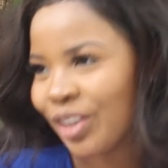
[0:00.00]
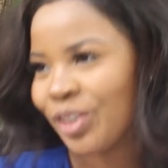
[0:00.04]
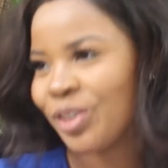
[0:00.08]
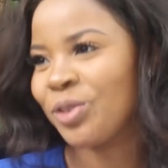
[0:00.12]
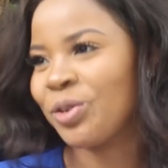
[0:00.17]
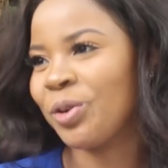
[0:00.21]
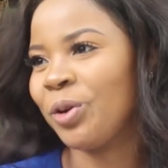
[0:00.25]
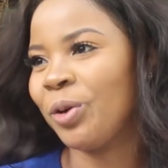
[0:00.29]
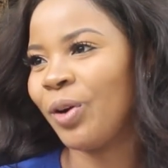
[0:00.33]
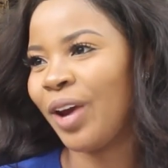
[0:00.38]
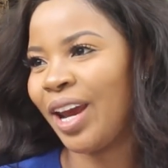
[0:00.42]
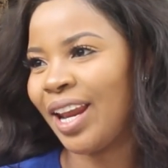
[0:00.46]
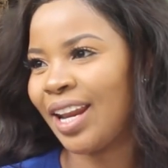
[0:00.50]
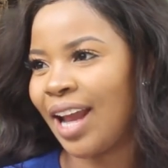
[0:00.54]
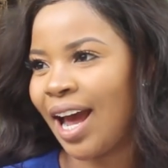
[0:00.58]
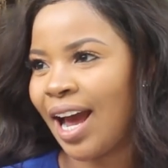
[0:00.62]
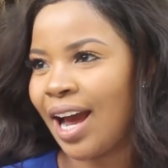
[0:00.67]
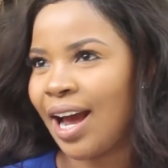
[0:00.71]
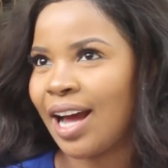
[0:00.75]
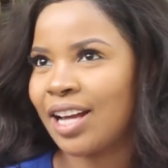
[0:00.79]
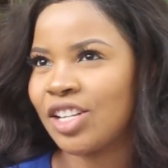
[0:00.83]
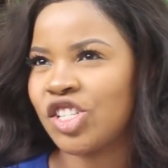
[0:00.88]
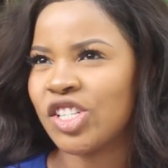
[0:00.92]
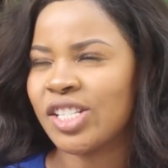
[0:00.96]
you know, and
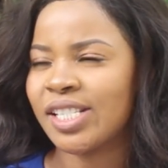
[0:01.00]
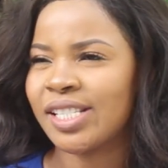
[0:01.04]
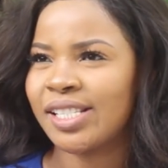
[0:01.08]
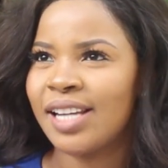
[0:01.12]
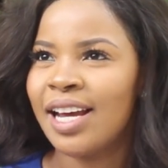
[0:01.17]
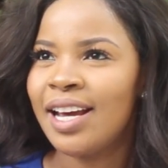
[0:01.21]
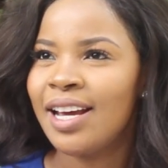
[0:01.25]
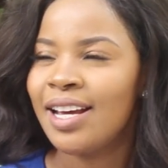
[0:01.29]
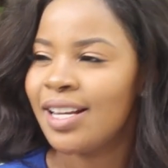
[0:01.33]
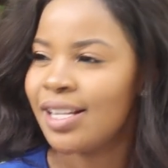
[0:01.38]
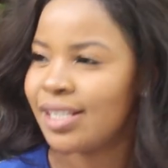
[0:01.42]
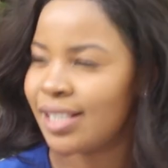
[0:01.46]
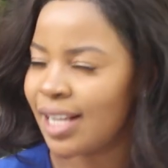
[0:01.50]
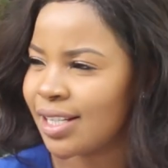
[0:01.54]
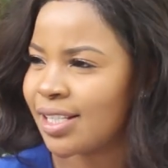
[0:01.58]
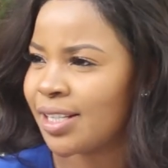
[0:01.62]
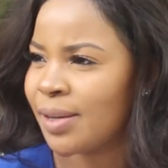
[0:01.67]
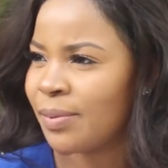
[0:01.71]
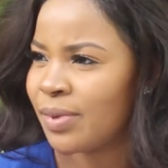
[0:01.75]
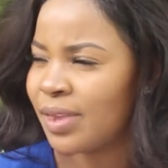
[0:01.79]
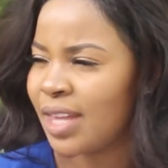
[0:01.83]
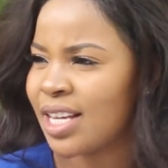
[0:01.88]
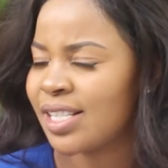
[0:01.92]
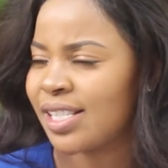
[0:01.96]
I, I just said
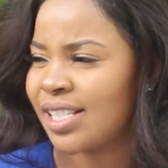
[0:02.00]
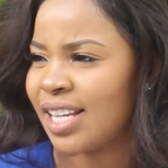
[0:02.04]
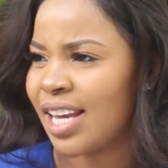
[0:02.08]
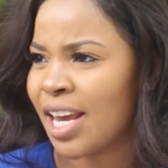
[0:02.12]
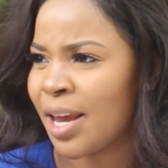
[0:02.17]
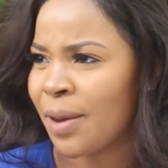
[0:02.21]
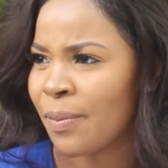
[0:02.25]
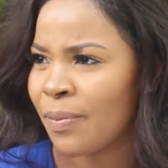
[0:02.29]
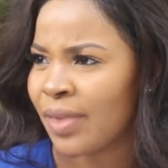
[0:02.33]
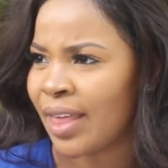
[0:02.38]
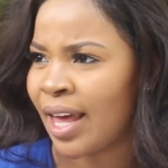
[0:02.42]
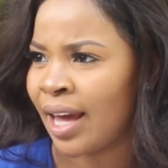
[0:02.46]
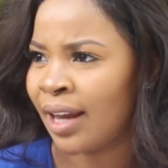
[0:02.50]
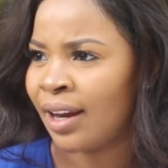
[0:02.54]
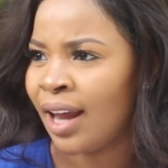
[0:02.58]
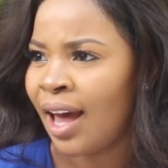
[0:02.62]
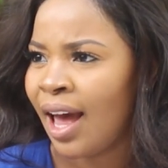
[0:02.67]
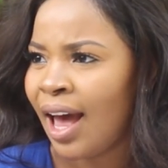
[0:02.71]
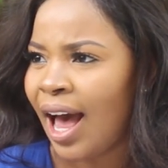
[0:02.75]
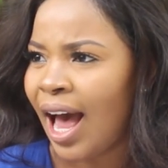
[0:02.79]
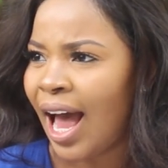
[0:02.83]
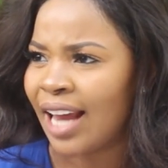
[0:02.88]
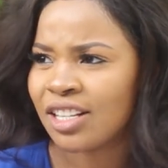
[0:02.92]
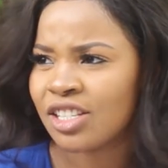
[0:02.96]
some things to him that
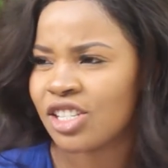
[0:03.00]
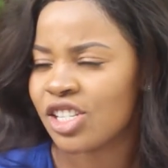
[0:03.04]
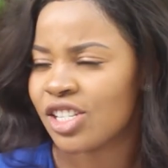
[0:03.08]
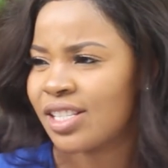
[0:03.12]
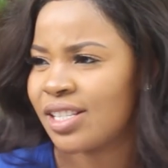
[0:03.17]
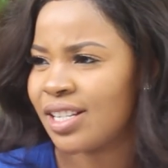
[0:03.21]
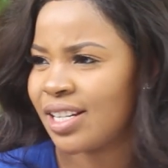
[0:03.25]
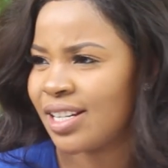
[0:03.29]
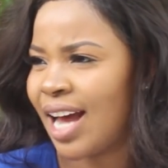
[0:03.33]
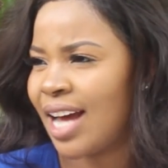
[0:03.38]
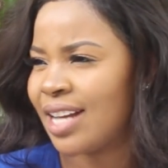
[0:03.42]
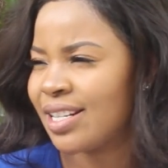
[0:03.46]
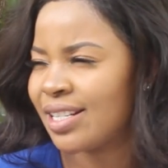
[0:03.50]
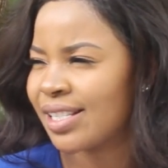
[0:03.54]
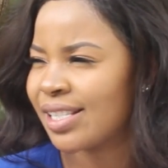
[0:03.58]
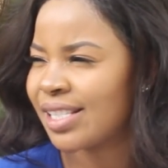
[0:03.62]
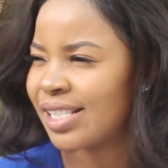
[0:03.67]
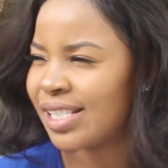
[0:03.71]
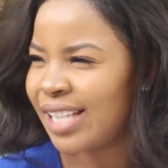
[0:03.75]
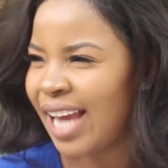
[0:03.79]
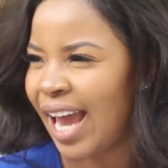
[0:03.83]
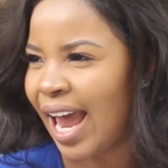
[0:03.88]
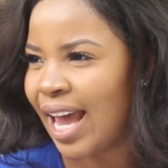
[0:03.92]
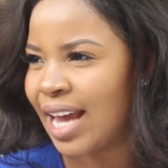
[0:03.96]
I just didn't
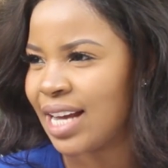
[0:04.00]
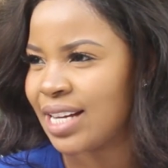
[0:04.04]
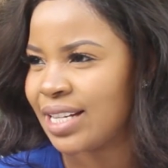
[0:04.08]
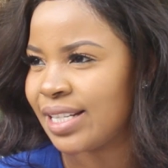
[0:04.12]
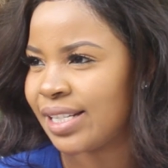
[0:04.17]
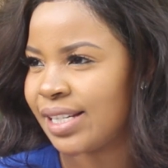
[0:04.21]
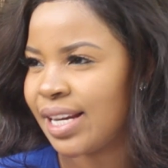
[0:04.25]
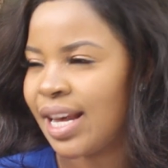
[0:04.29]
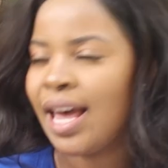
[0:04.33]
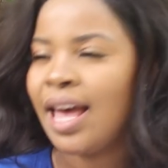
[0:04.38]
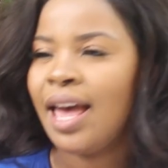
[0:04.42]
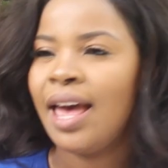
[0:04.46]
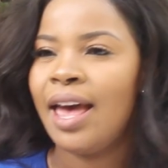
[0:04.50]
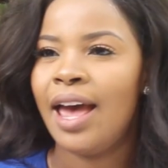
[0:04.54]
understand.